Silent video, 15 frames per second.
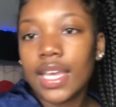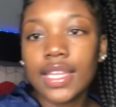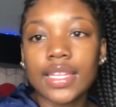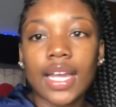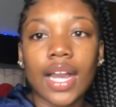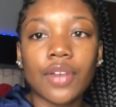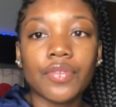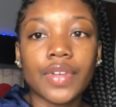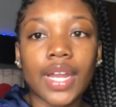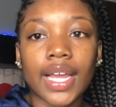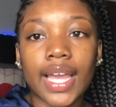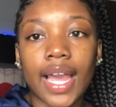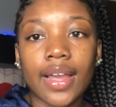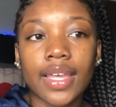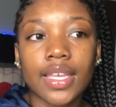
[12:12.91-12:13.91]
and the outfit I
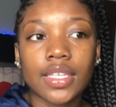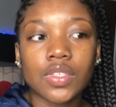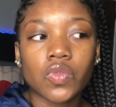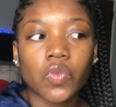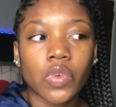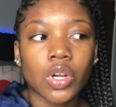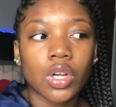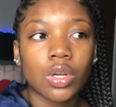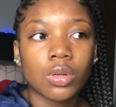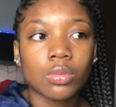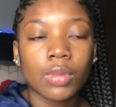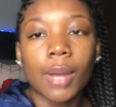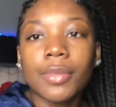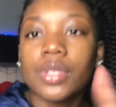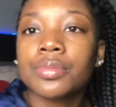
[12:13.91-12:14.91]
got is
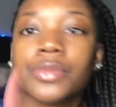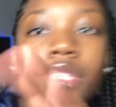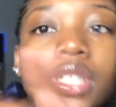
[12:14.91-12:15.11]
from um